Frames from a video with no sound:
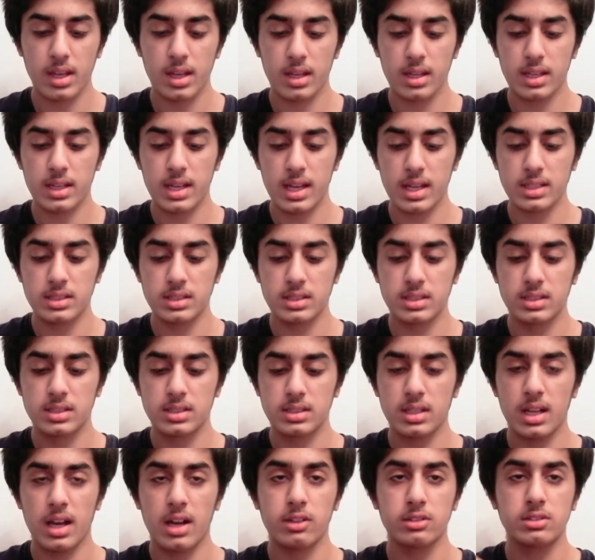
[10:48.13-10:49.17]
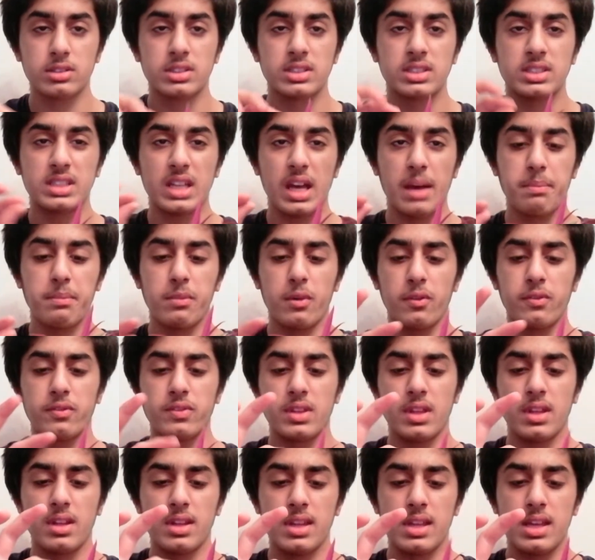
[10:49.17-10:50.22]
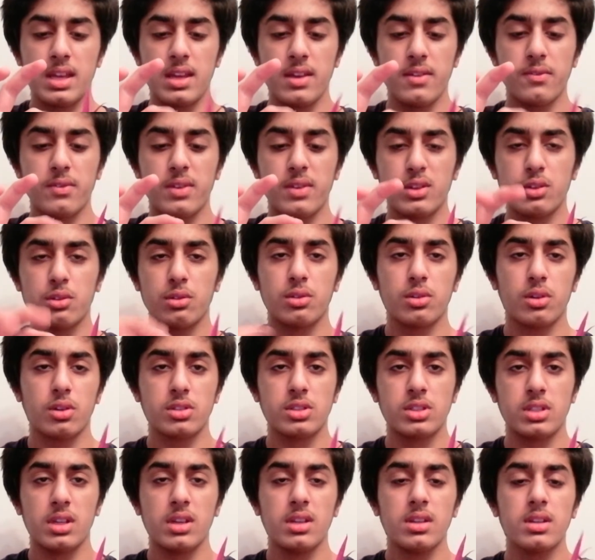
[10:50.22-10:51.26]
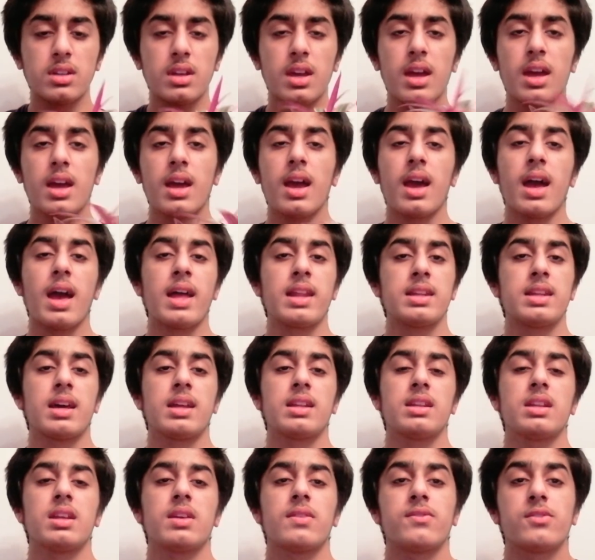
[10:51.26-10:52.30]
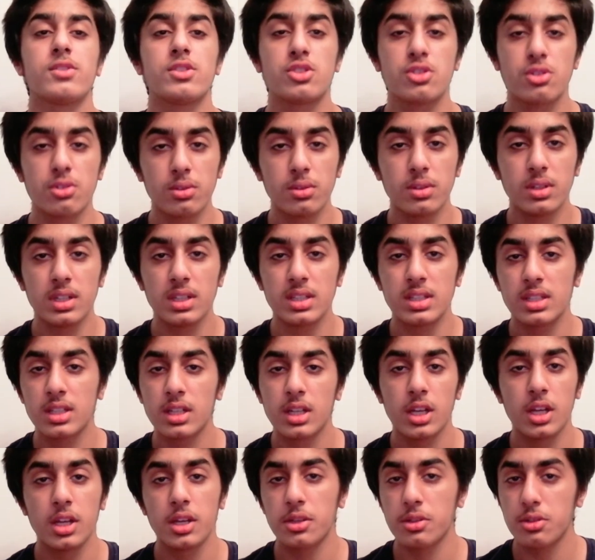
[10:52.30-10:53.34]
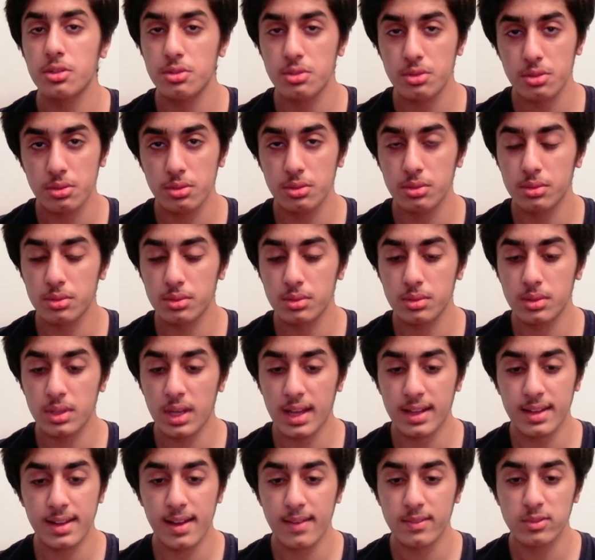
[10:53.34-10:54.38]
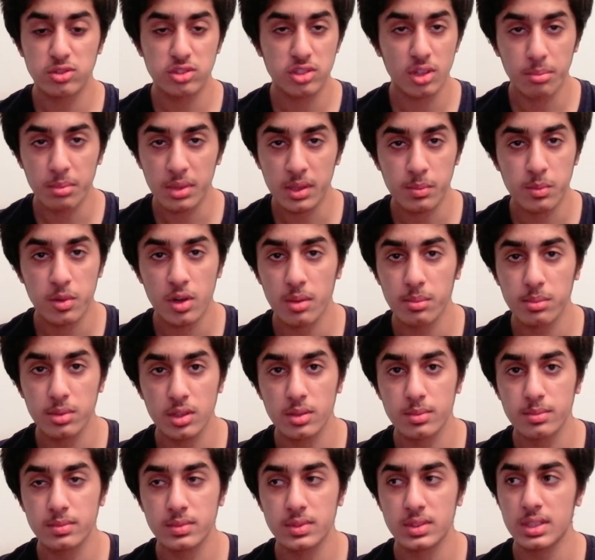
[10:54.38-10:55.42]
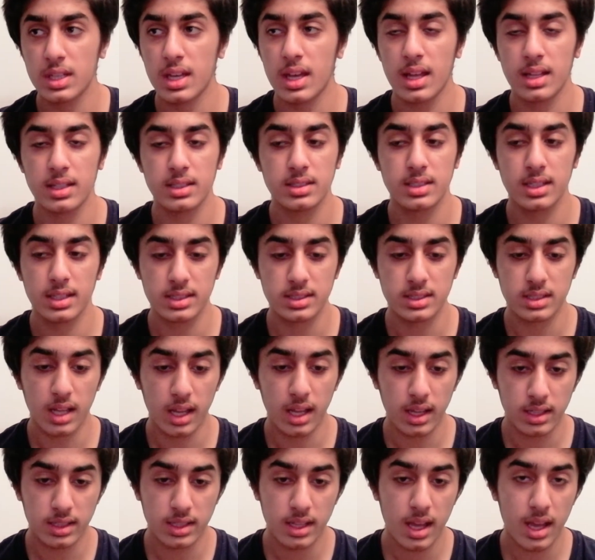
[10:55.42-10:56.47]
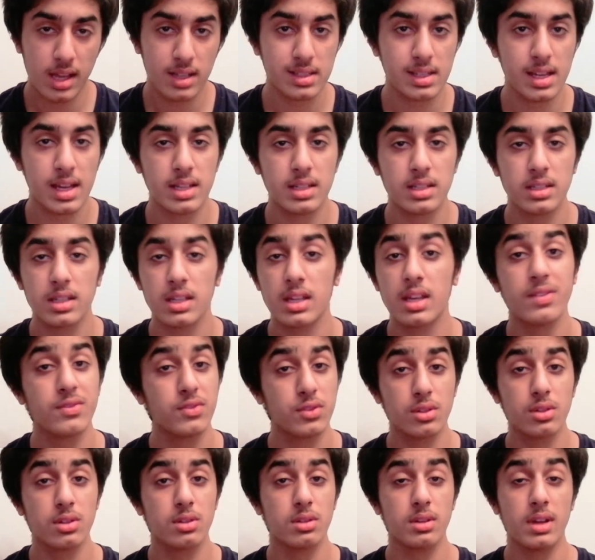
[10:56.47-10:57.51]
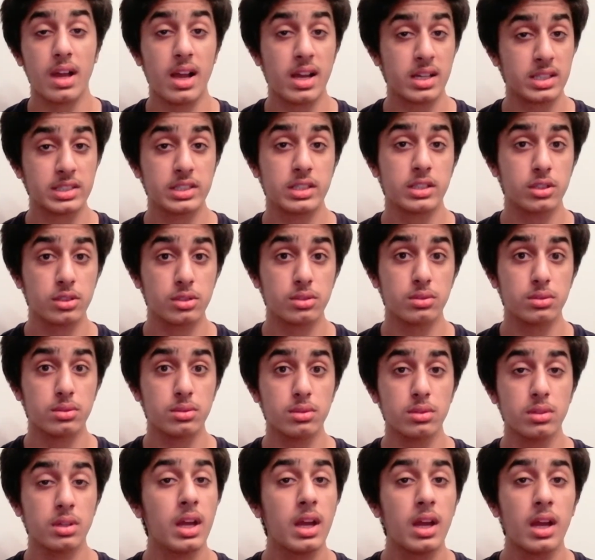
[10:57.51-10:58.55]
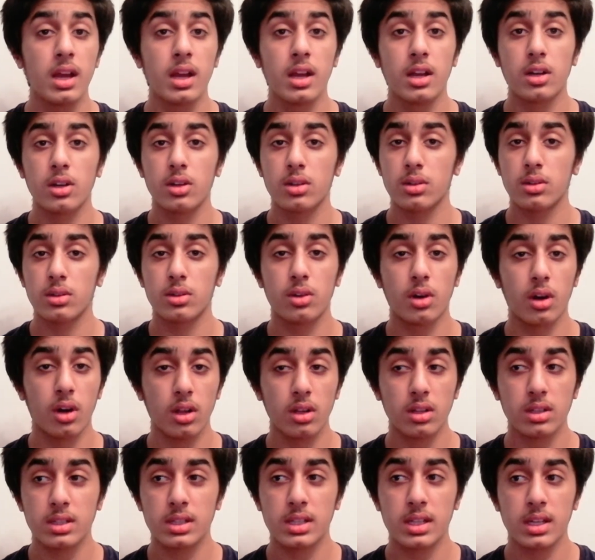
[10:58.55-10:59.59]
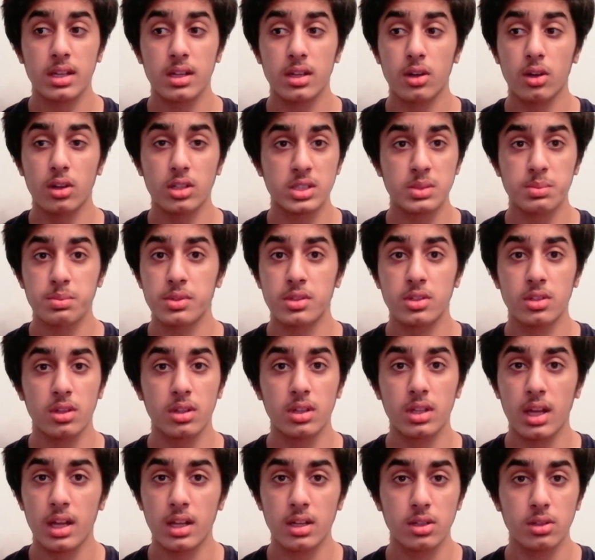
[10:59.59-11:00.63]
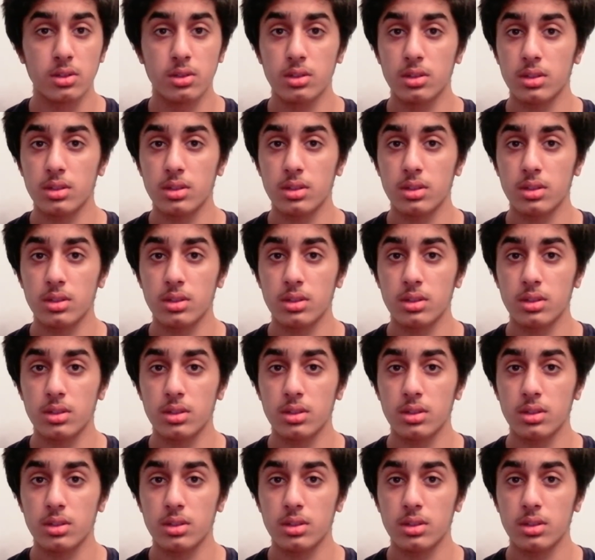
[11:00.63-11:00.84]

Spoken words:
gets out sap of the leaf when you cut it, and then if you chew it, you can have stomach problems and things like that. And if you actually do, call the hospital and